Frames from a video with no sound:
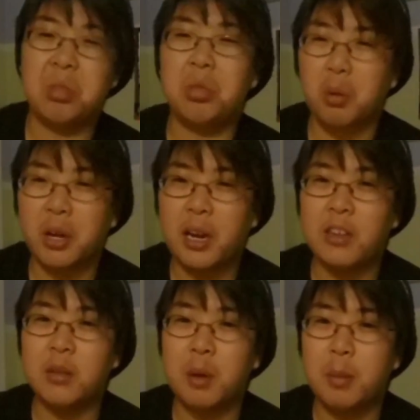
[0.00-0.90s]

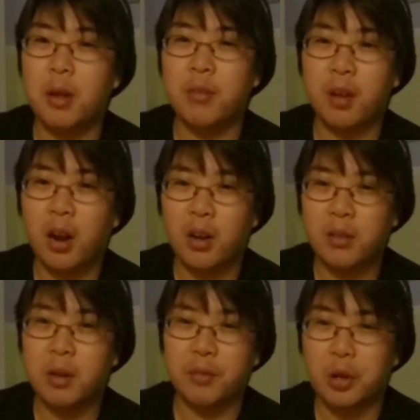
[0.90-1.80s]
3,000 people have died.
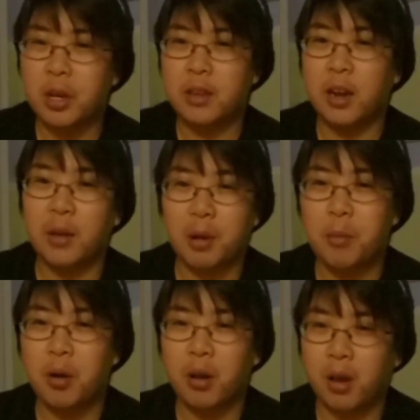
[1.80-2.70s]
If you cut that
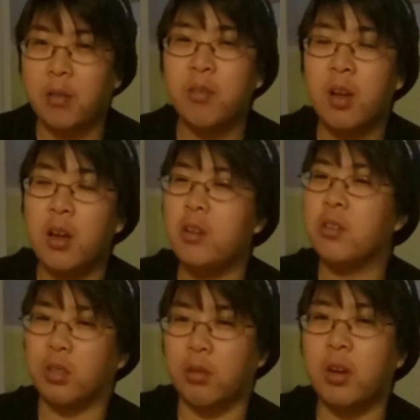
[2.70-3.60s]
number in half,
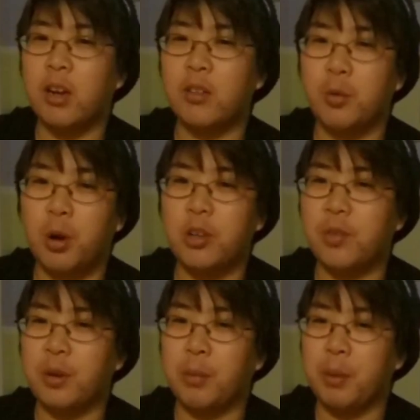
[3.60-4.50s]

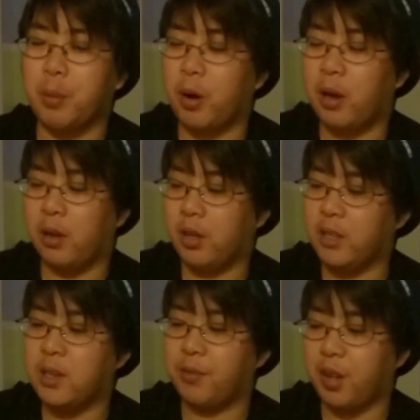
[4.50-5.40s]
3,150 people at
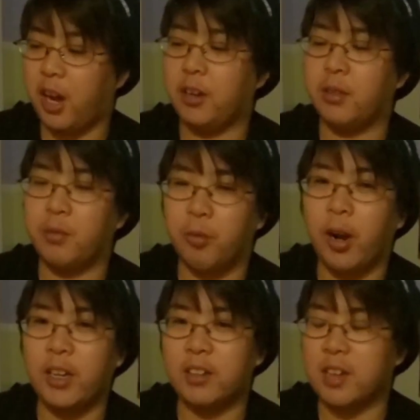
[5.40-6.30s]
least have died
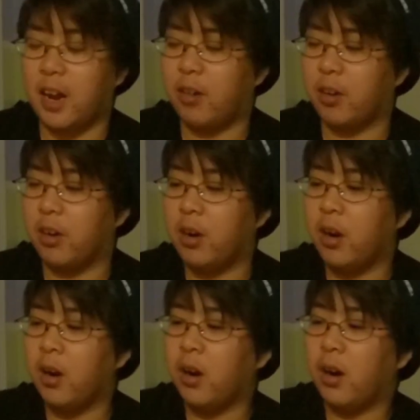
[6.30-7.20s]
right this hour,
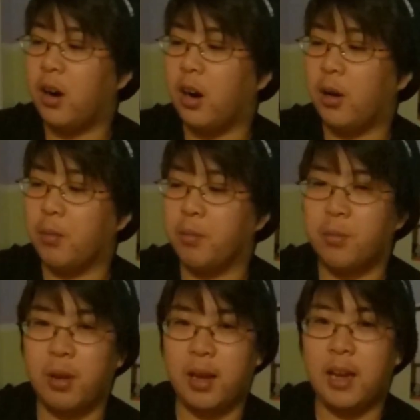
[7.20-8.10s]

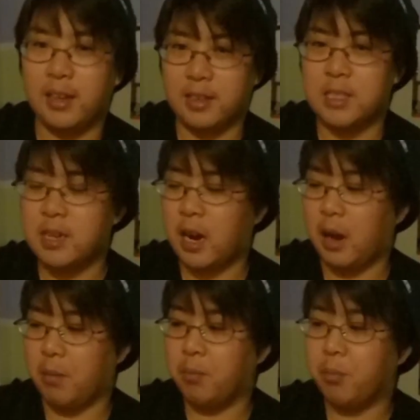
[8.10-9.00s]
at this
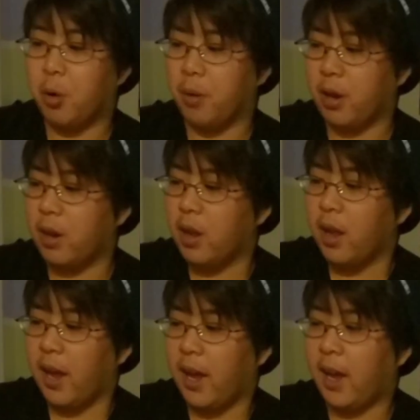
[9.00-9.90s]
time moment,
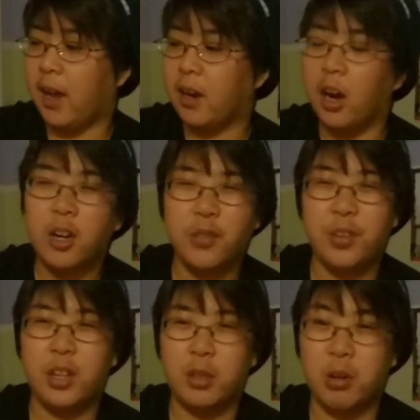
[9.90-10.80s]
and
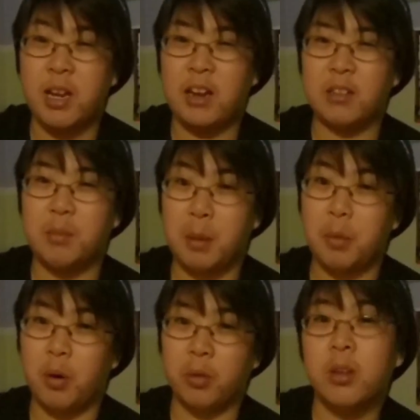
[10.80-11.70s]
153,000
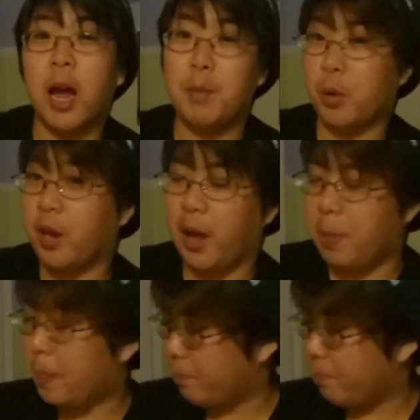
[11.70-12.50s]
people die per day.